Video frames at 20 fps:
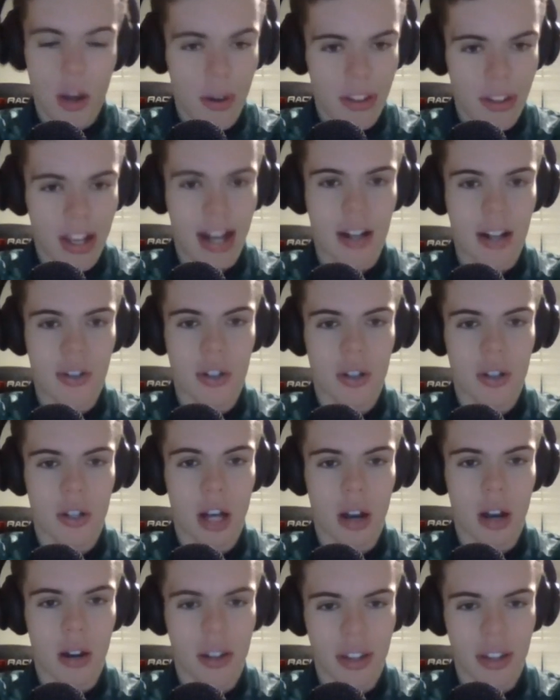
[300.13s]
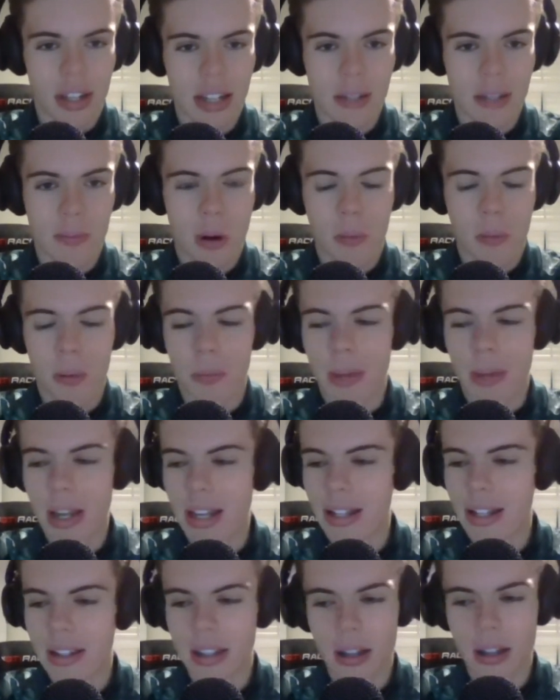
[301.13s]
I think Ange should go, and I think his problem,
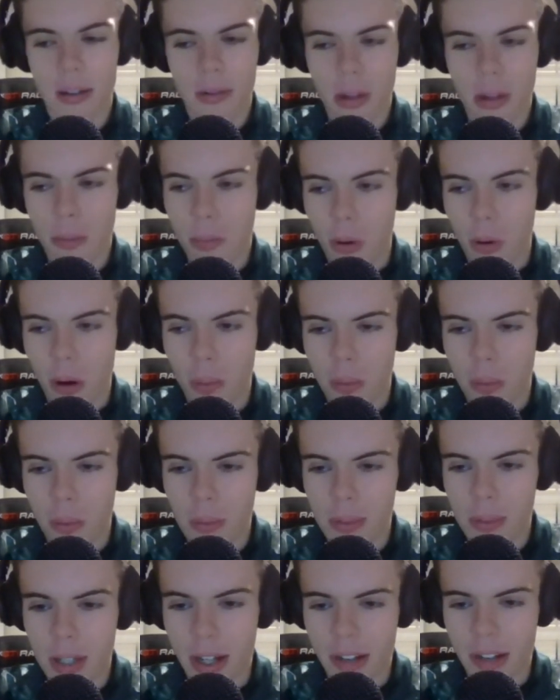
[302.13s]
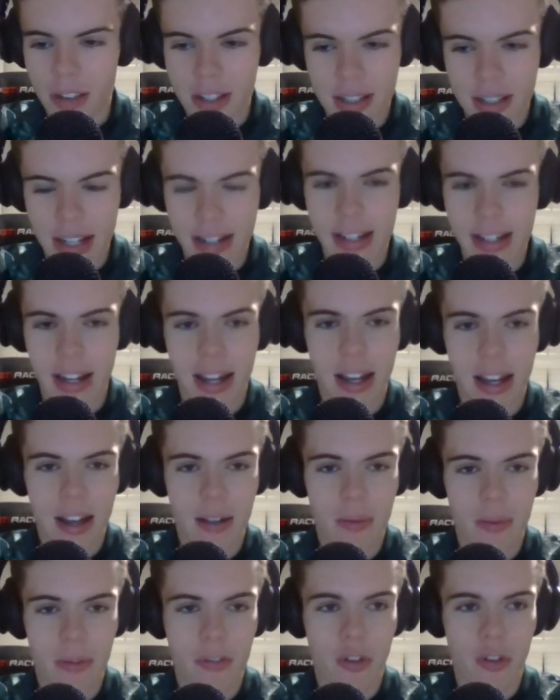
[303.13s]
the problems, and I've said it
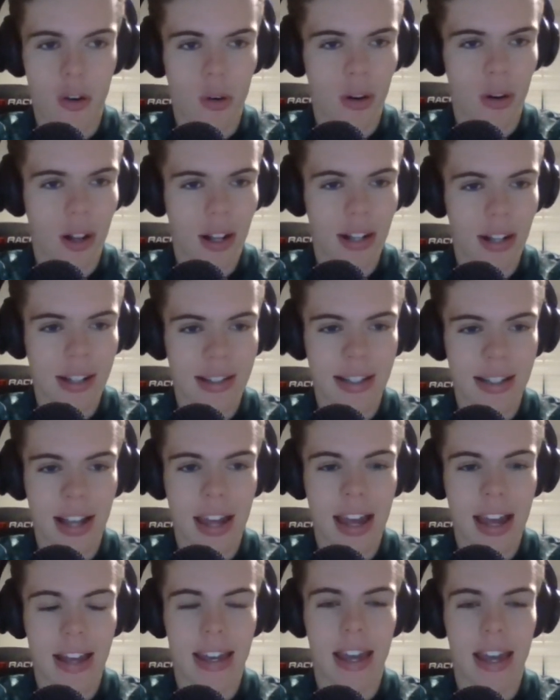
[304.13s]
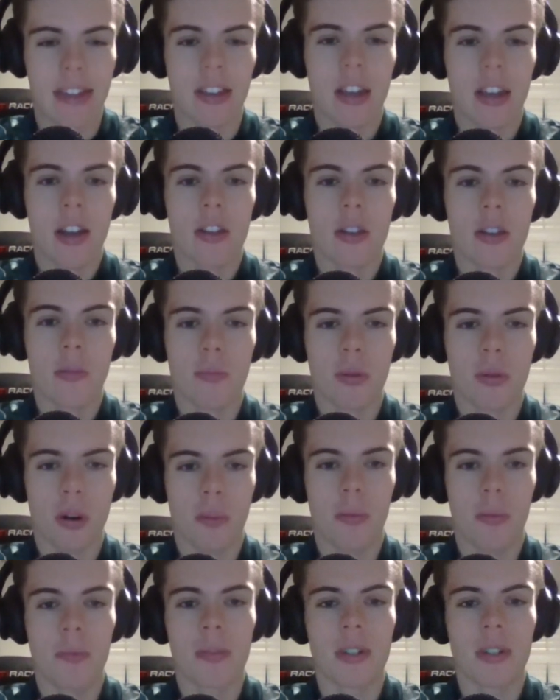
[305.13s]
before, I'm going to say it again. The
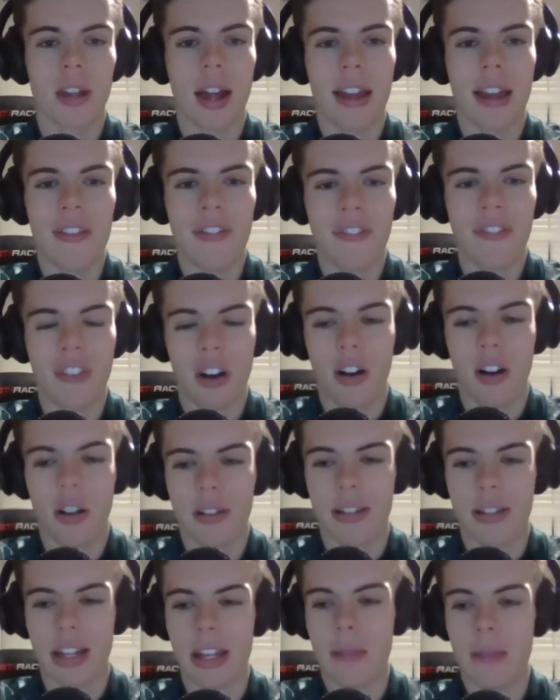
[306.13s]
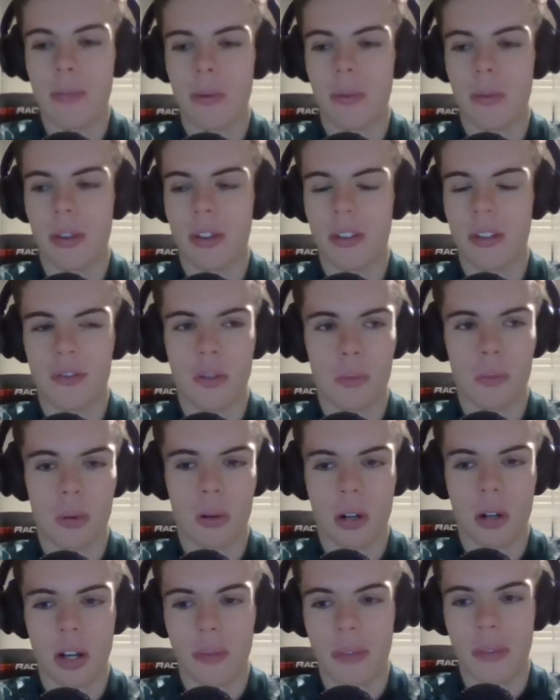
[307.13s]
problems lie far deeper within this football
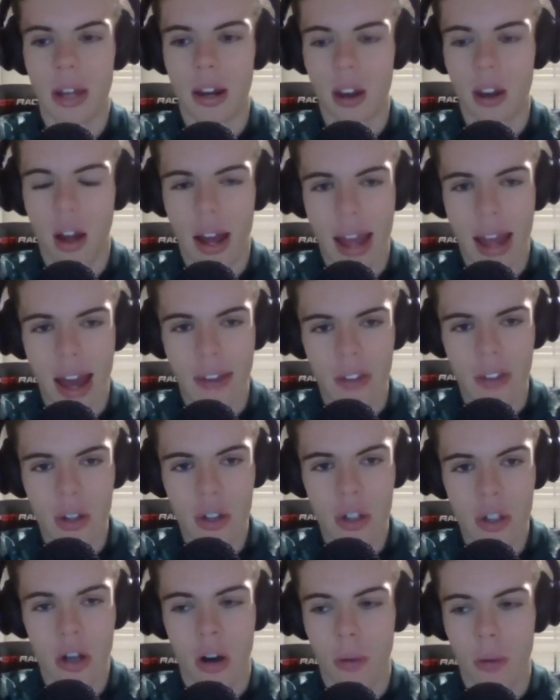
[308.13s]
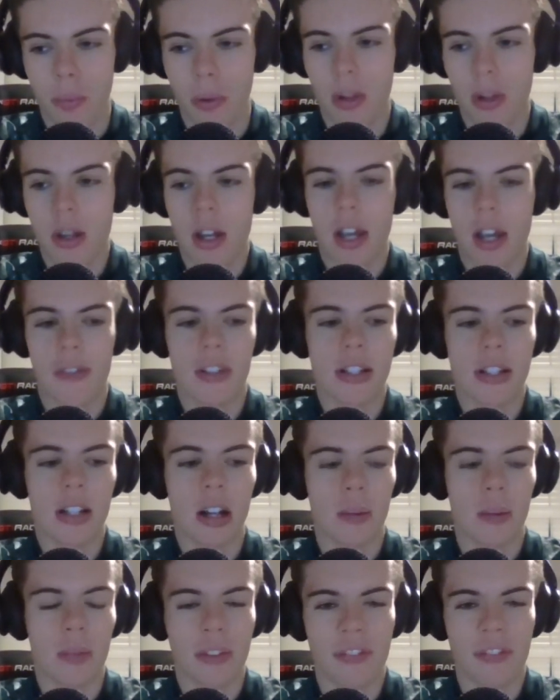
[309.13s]
club. They lie at the top of this
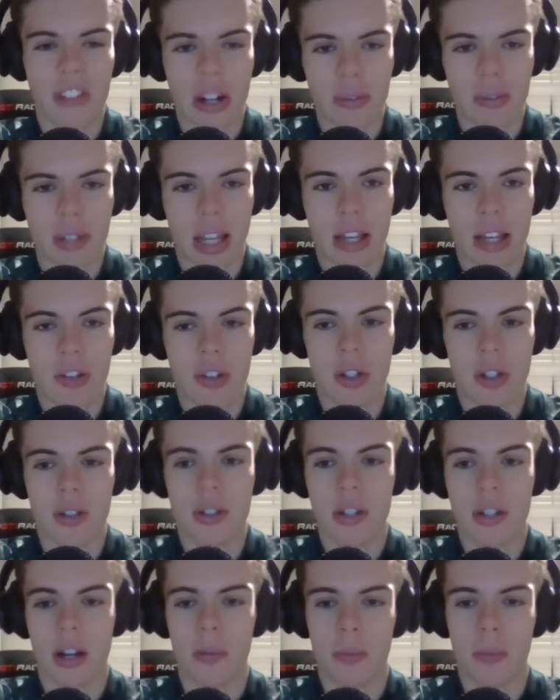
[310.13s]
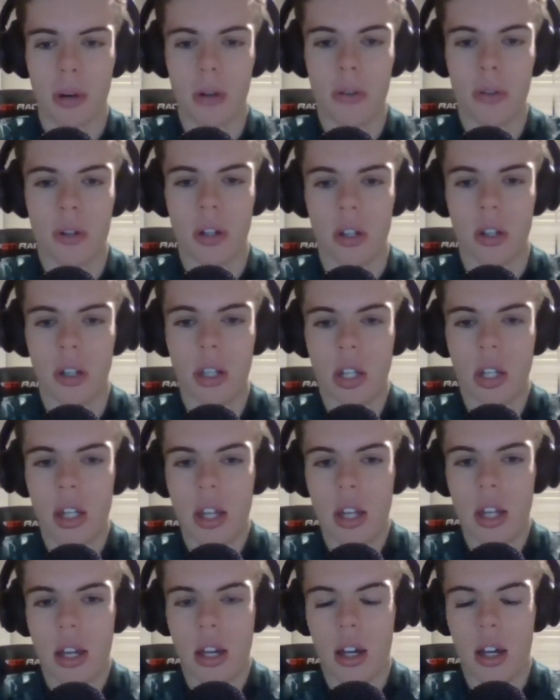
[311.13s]
club. The foundations are broken,
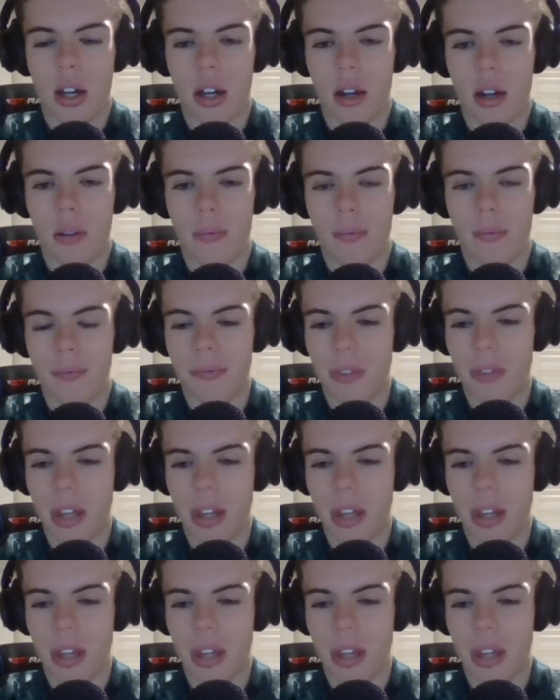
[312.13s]
and